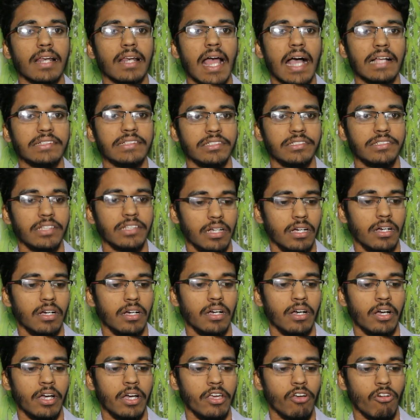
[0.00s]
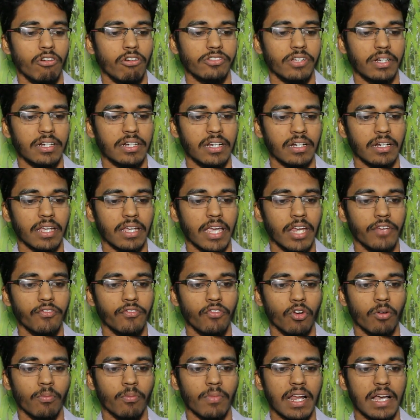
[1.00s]
classes I also attend
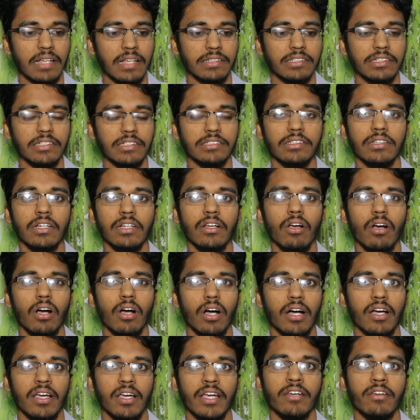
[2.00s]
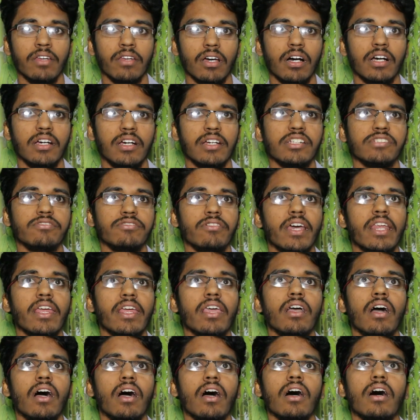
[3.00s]
GATEFORUM classes it, it is
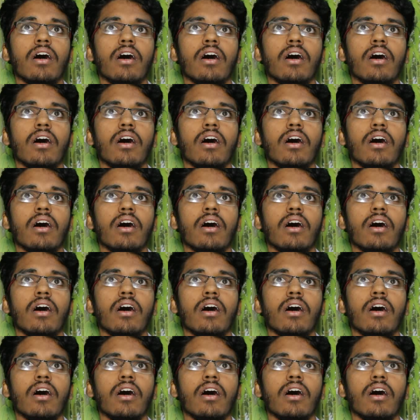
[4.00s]
very